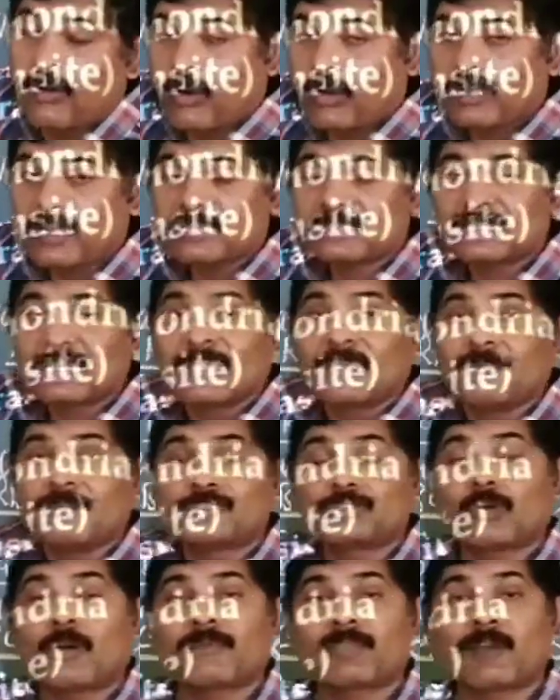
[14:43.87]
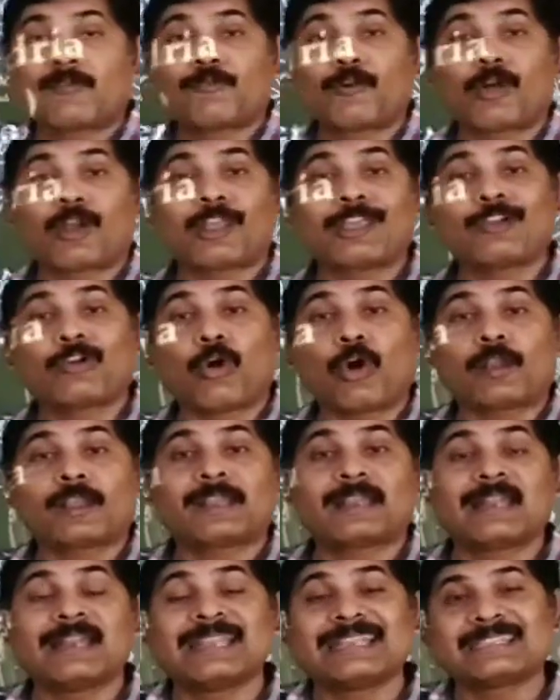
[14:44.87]
Or else which of the following
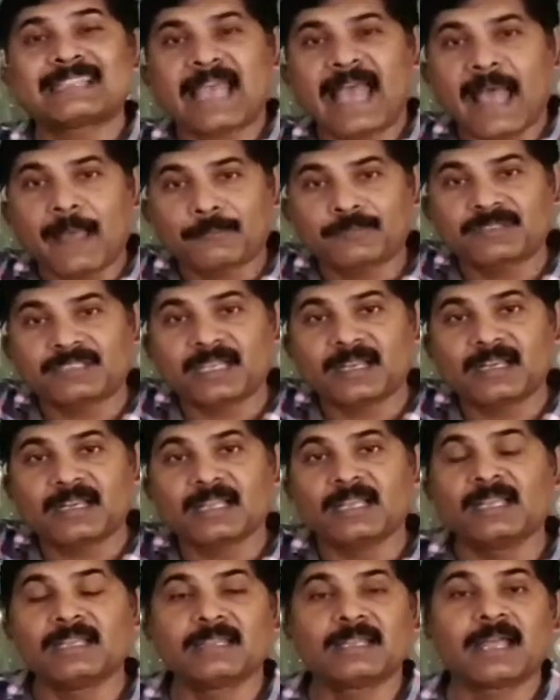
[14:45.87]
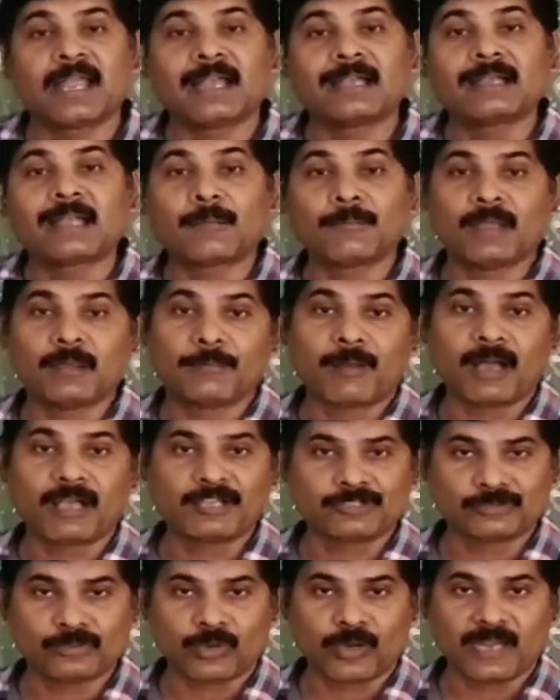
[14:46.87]
organelle is absent in the Entamoeba
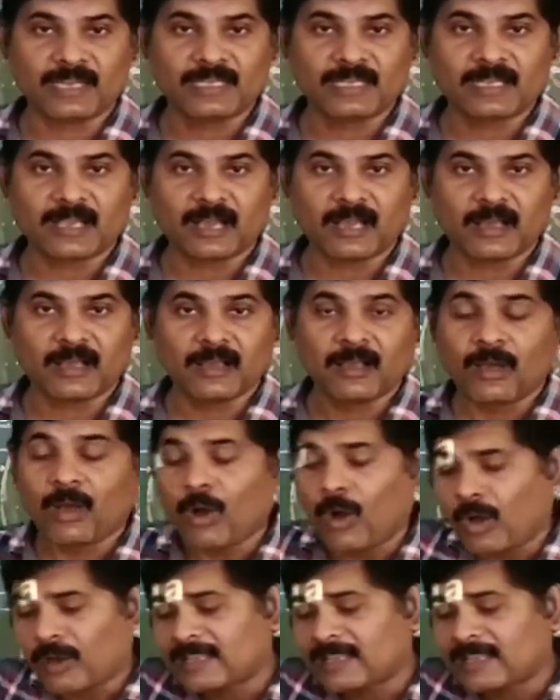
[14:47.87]
histolytica.